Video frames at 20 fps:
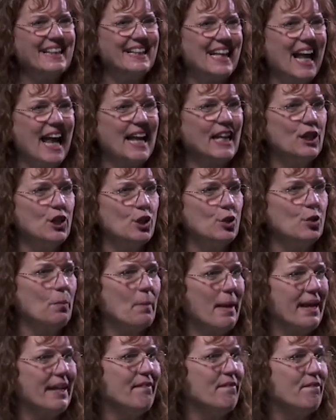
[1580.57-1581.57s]
that I can do to
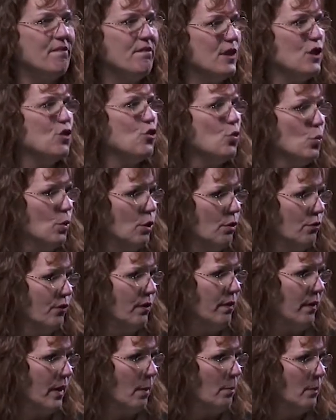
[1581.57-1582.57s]
make it visual for
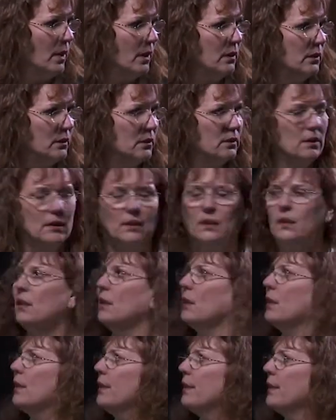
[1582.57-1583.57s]
them.
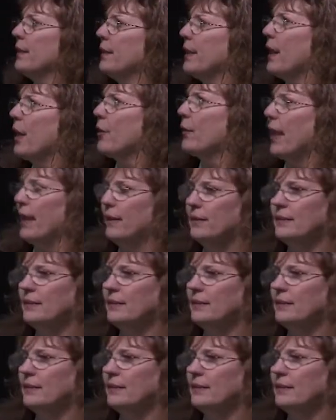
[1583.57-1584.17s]
Okay,